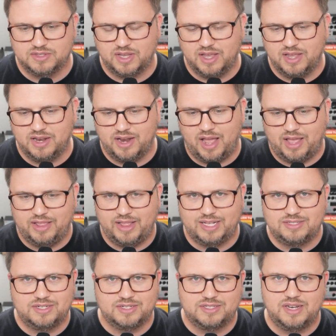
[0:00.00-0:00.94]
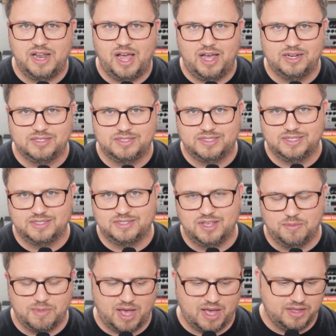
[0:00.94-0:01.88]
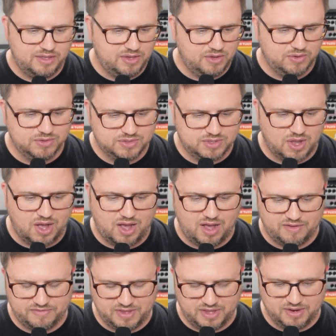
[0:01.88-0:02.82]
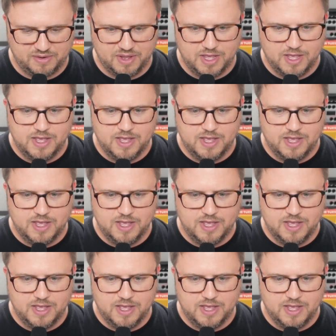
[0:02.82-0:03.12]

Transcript: And uh, that's just not a system I used often.